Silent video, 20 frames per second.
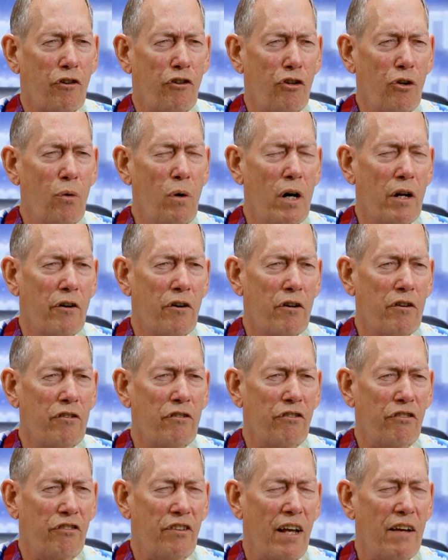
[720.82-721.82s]

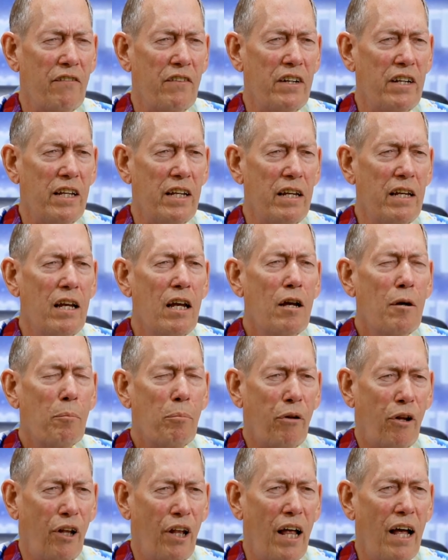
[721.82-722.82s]
270
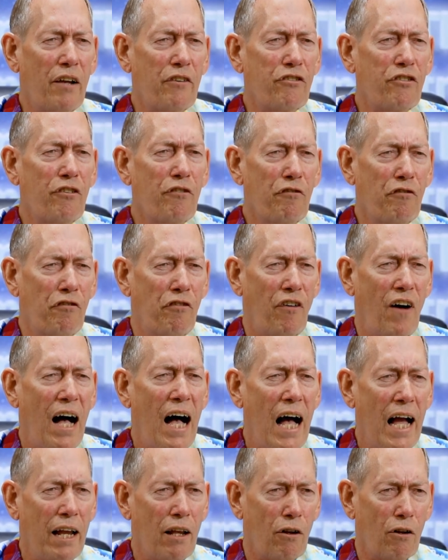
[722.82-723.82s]
plus
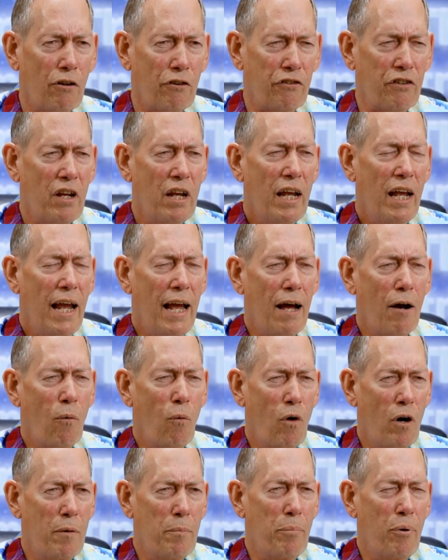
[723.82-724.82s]
vials at
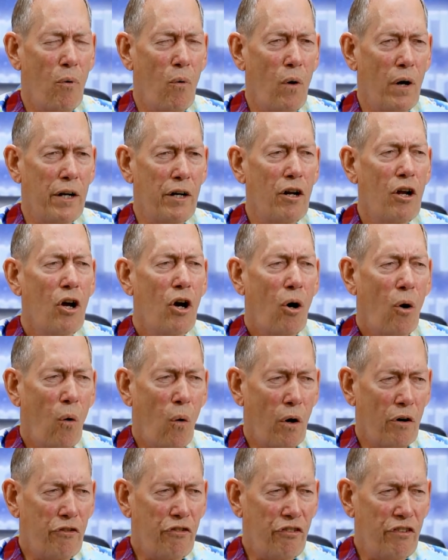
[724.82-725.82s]
one point,
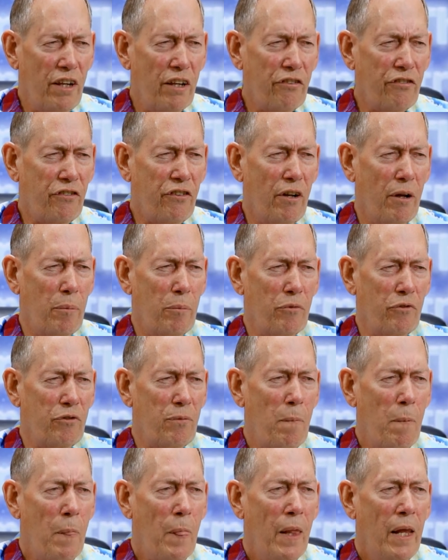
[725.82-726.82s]
or
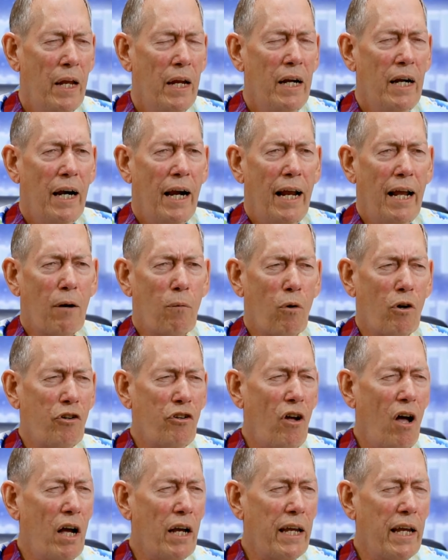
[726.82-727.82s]
systems. And we're
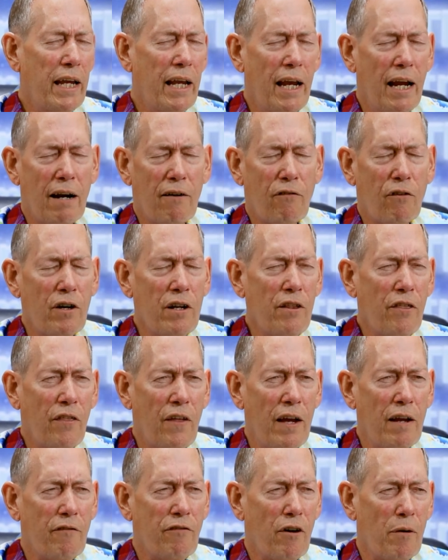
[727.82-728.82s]
talking
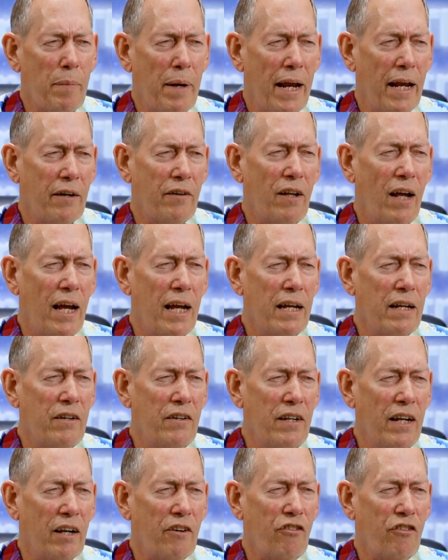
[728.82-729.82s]
everything from
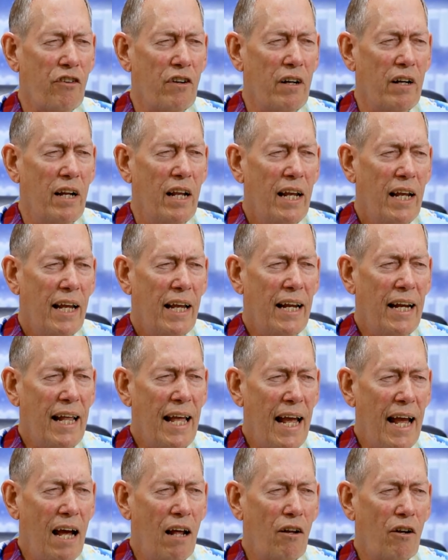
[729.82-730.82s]
anti-addiction and
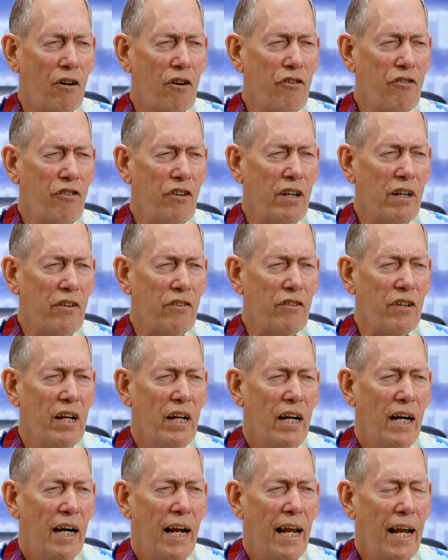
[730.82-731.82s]
allergies,
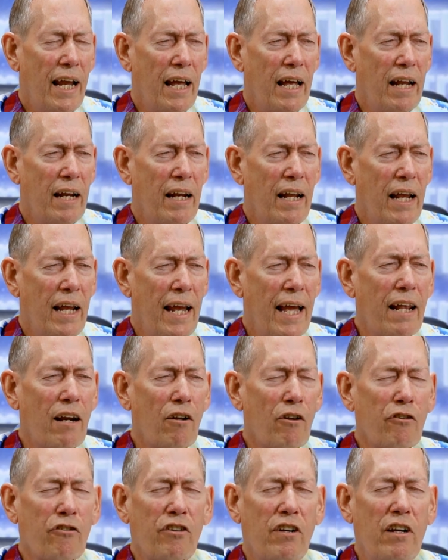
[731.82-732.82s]
and
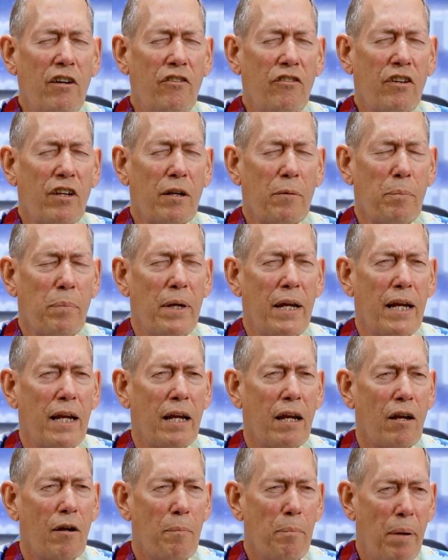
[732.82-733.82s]
analgesic
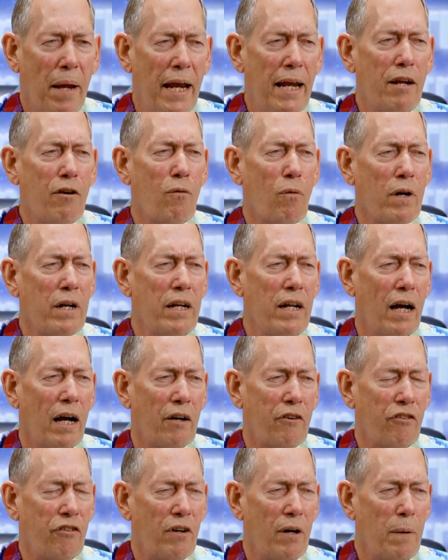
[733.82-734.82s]
being pain
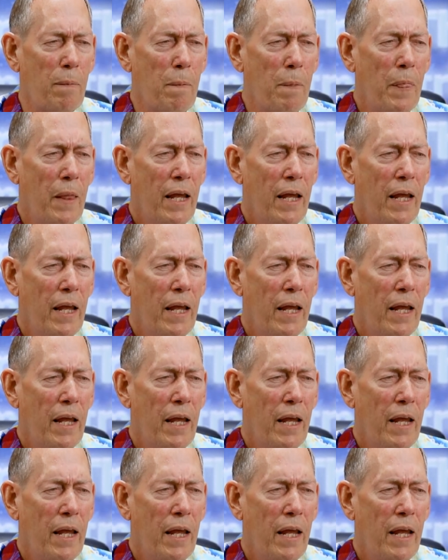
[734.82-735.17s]
reduction,